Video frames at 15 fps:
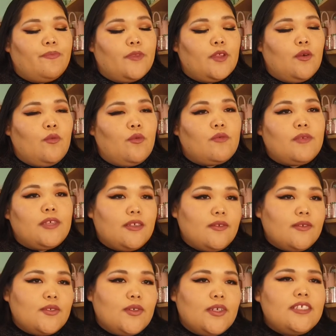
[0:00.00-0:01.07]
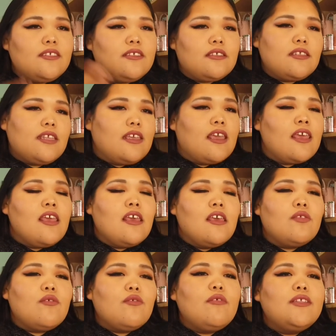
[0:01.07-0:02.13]
what we use. So I just
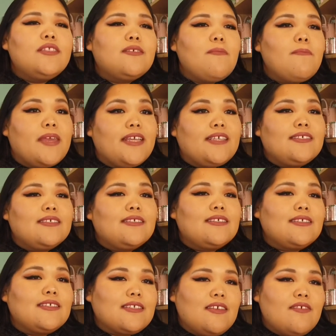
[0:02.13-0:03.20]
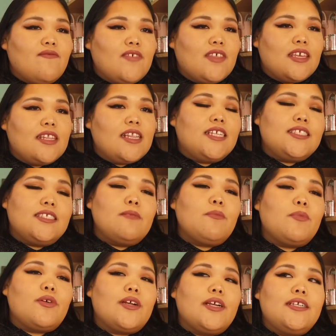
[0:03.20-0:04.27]
threw in some basics because I feel that's
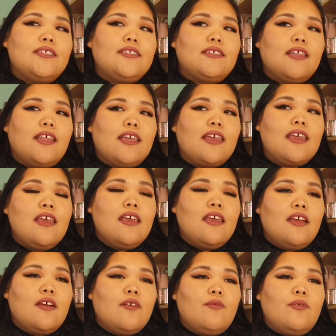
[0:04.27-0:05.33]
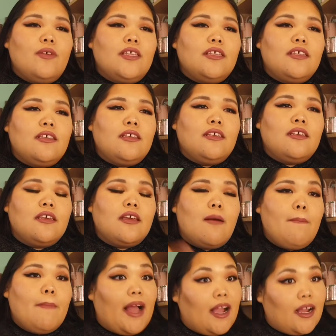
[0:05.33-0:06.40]
important to really
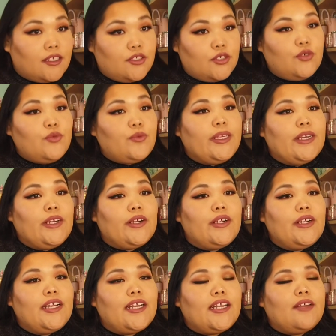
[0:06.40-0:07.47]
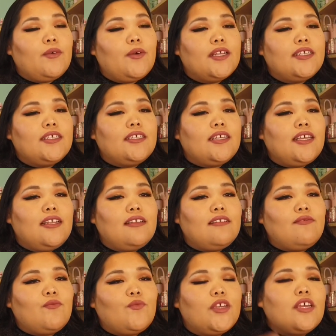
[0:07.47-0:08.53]
come back to who we are.
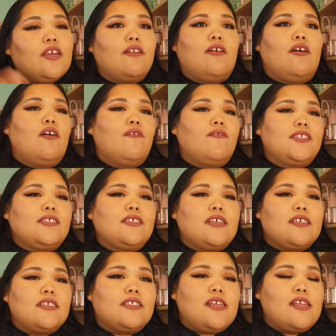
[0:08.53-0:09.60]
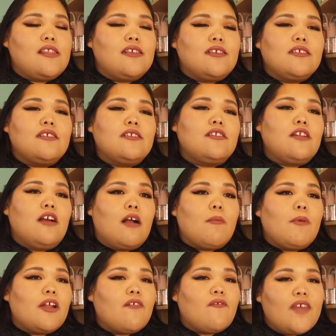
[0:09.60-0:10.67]
And we could obviously extend this and talk
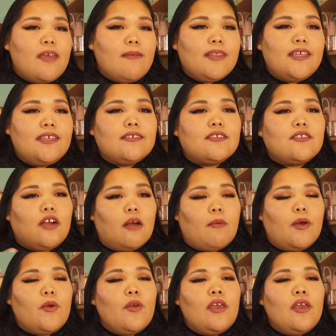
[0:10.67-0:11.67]
about our families and talk about